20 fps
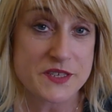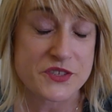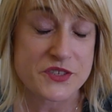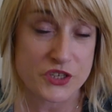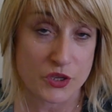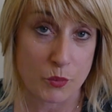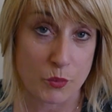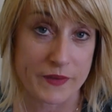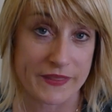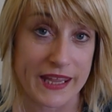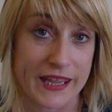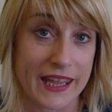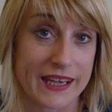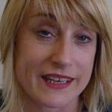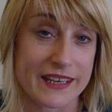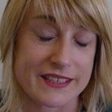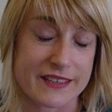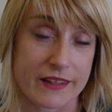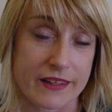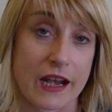and so when they get
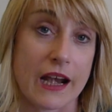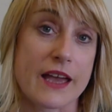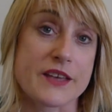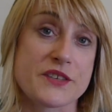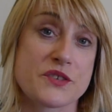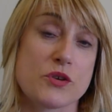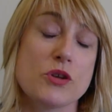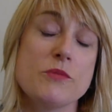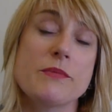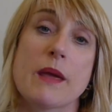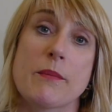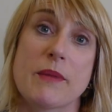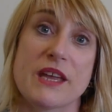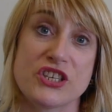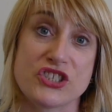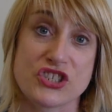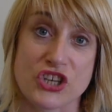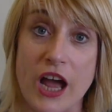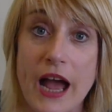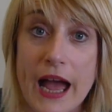into the classroom they
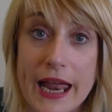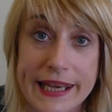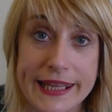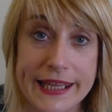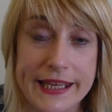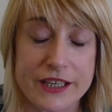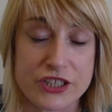meet Charlie,